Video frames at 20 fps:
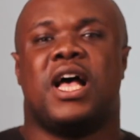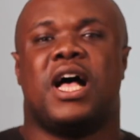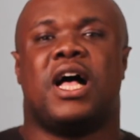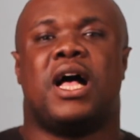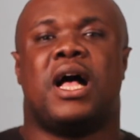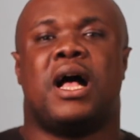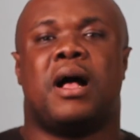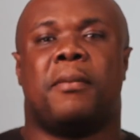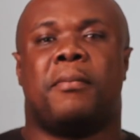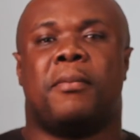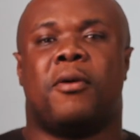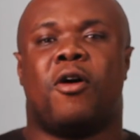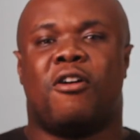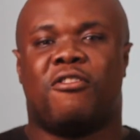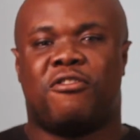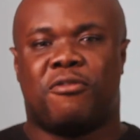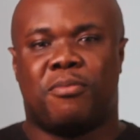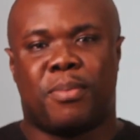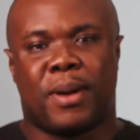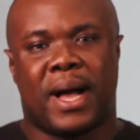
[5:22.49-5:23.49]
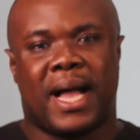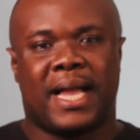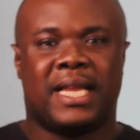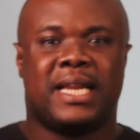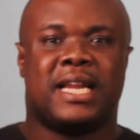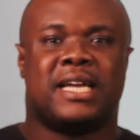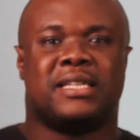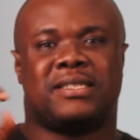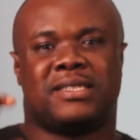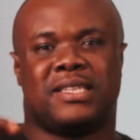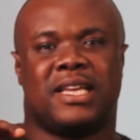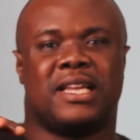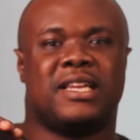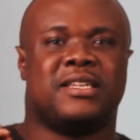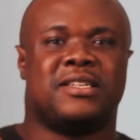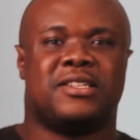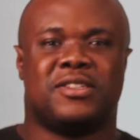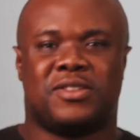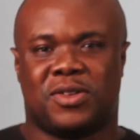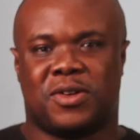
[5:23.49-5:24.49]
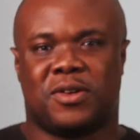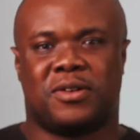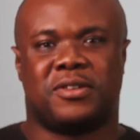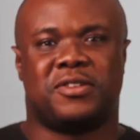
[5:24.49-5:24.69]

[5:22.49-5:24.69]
of buying and selling this